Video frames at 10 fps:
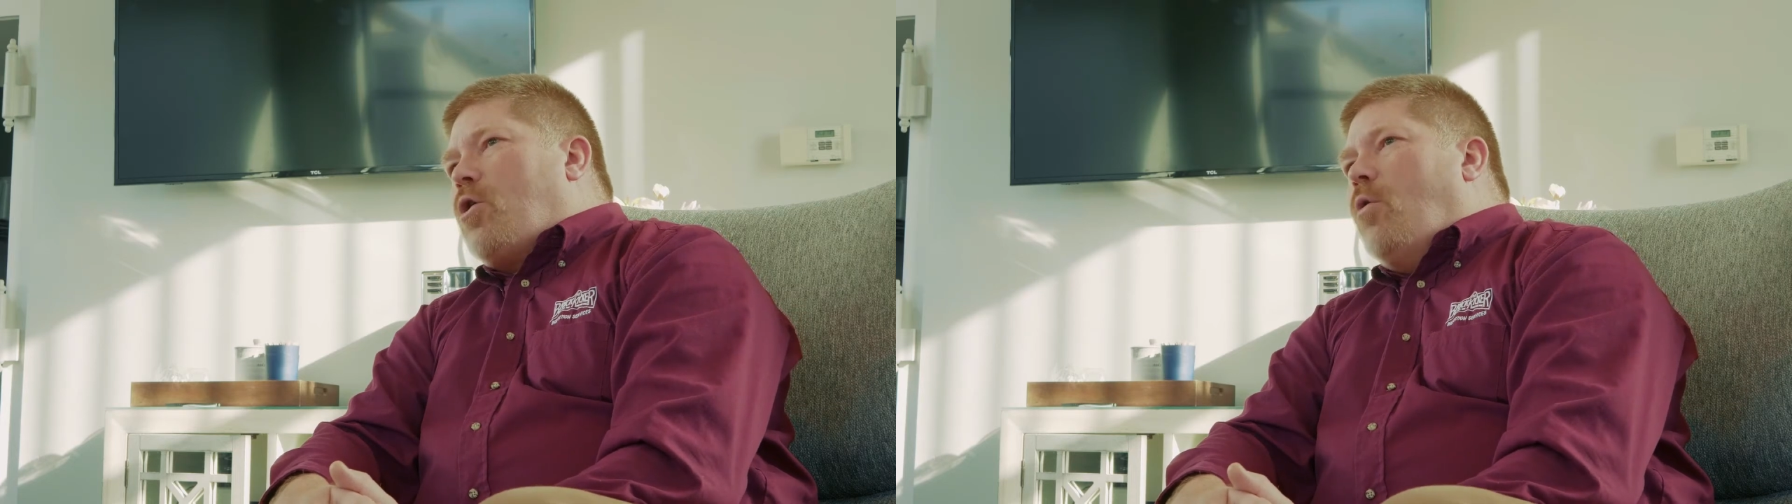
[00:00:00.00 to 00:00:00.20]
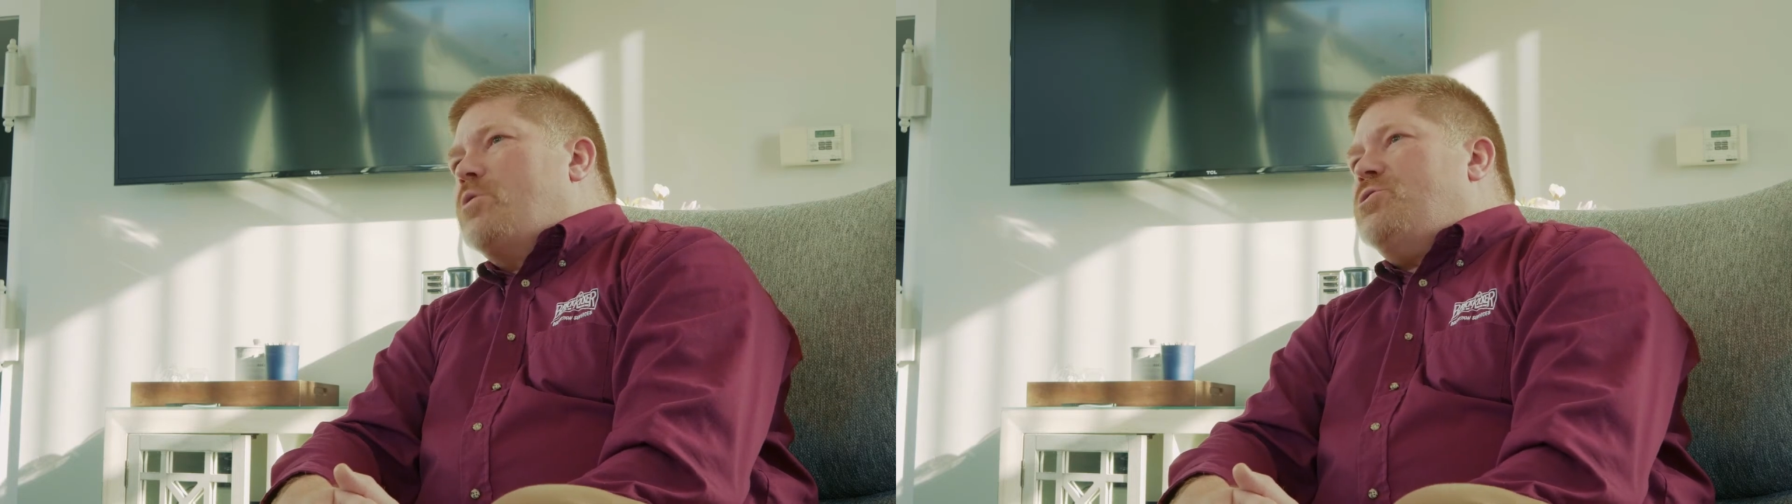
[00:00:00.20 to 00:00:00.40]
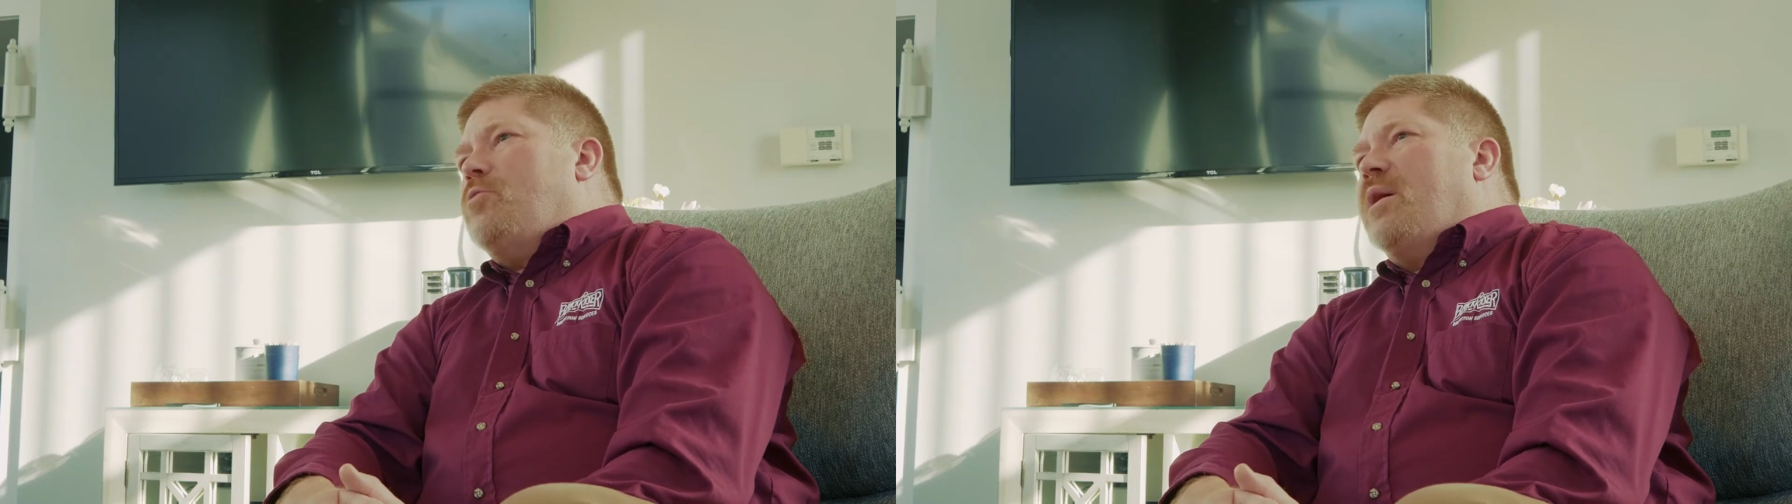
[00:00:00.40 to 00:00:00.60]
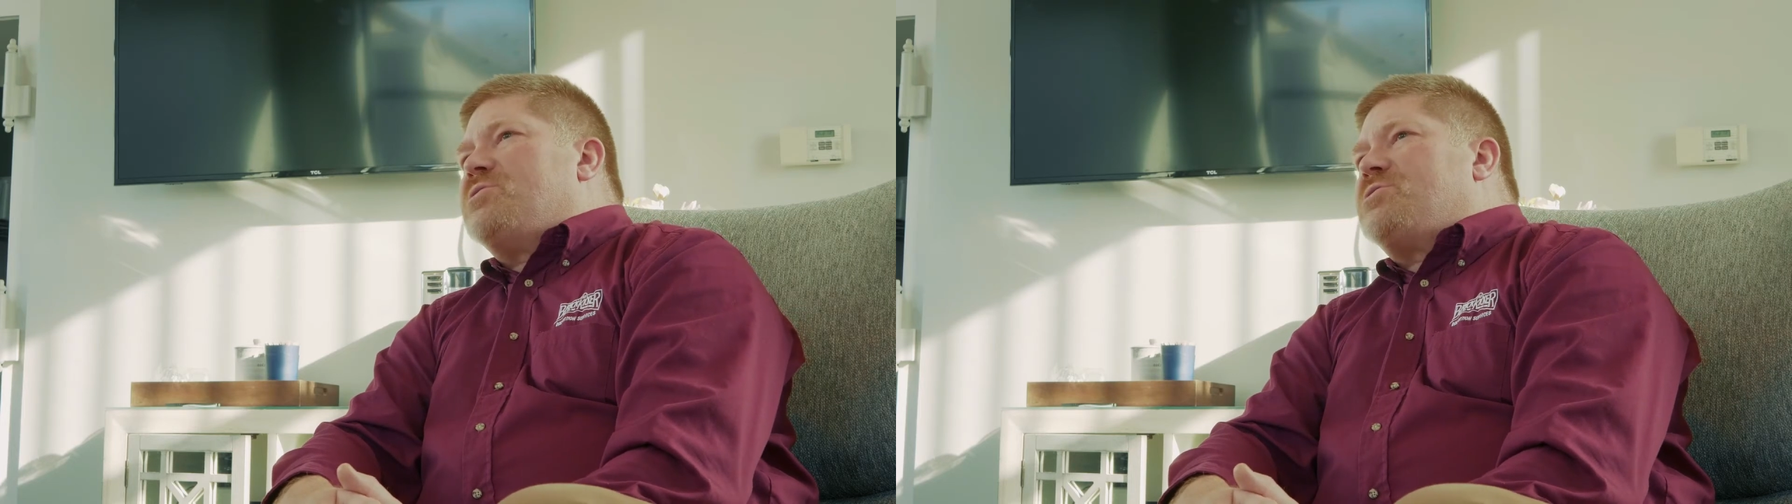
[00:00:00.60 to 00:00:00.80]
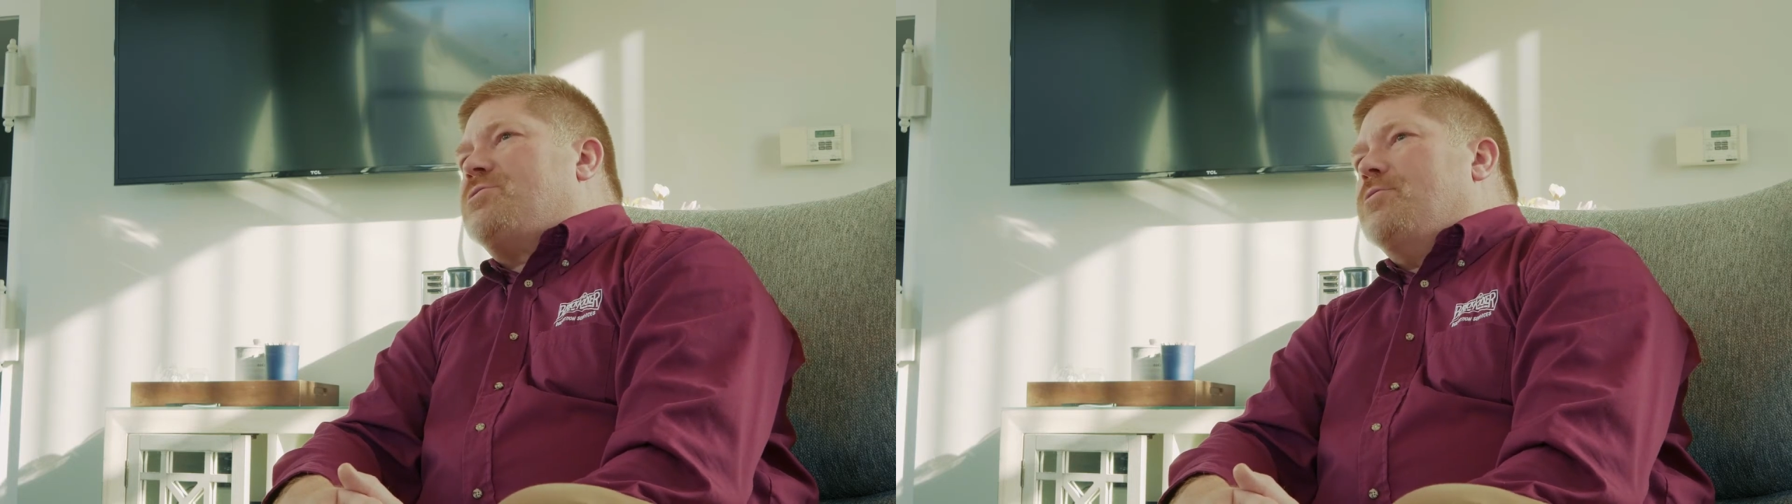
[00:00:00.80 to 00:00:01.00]
coach you
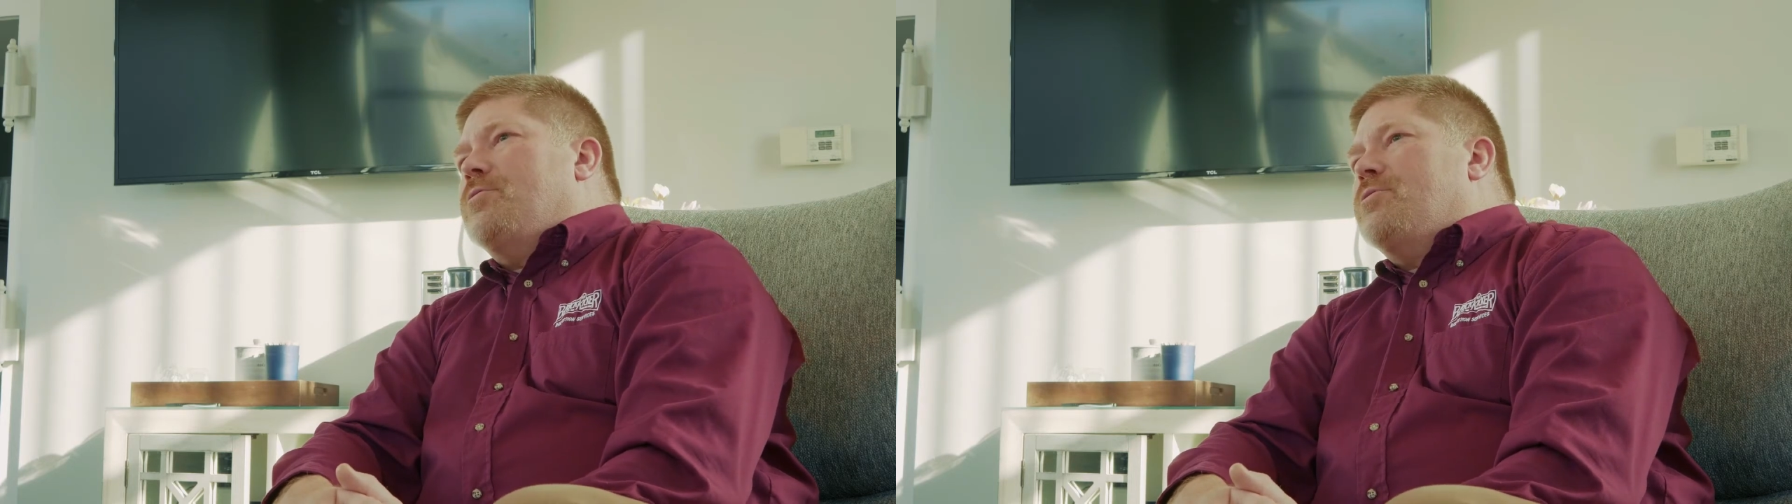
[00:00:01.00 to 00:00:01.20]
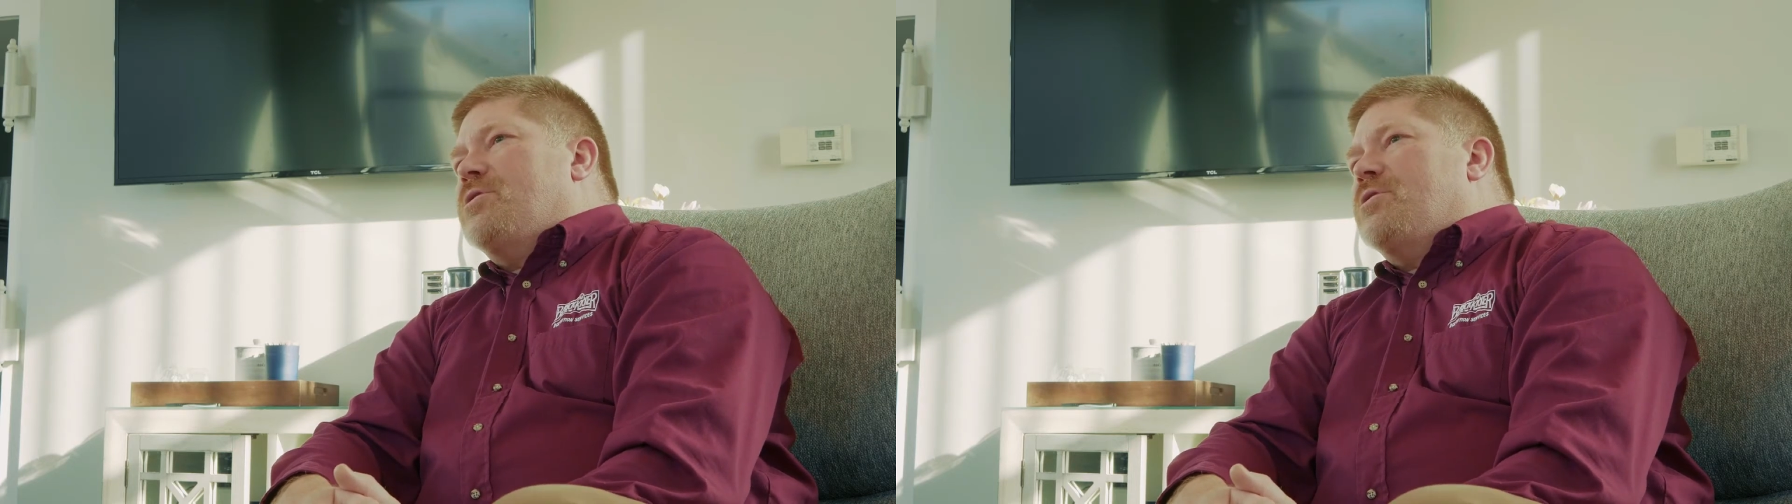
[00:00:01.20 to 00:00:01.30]
as to